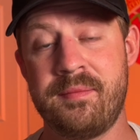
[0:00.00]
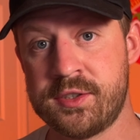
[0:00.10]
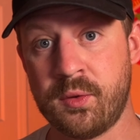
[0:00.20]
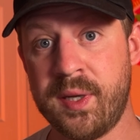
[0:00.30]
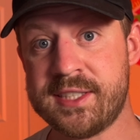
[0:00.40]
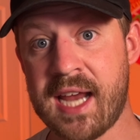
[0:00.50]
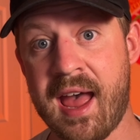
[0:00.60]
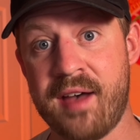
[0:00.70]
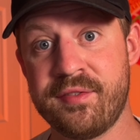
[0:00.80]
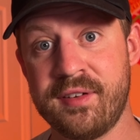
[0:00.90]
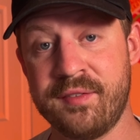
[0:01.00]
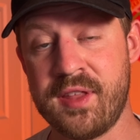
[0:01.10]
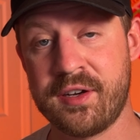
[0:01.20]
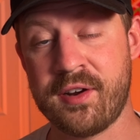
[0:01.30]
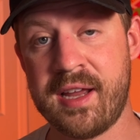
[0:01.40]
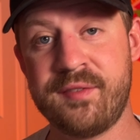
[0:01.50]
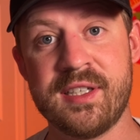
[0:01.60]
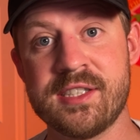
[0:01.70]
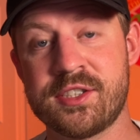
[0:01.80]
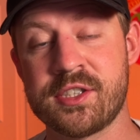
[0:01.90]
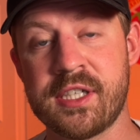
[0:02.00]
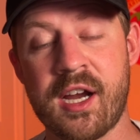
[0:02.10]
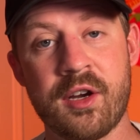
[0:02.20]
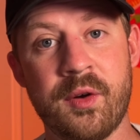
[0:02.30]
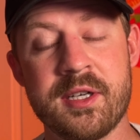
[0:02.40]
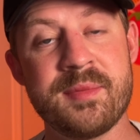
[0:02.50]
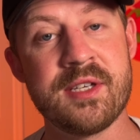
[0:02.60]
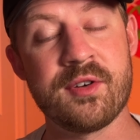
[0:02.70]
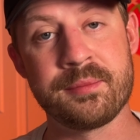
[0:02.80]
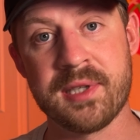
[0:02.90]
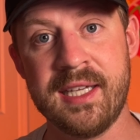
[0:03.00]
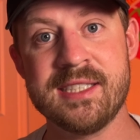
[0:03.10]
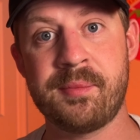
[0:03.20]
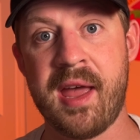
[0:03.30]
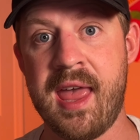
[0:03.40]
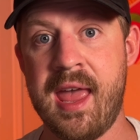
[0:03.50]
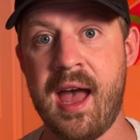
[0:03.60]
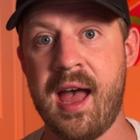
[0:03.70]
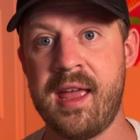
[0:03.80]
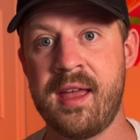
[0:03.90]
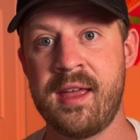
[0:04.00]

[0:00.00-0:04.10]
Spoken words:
So which half of the creative industry are going to be replaced by AI?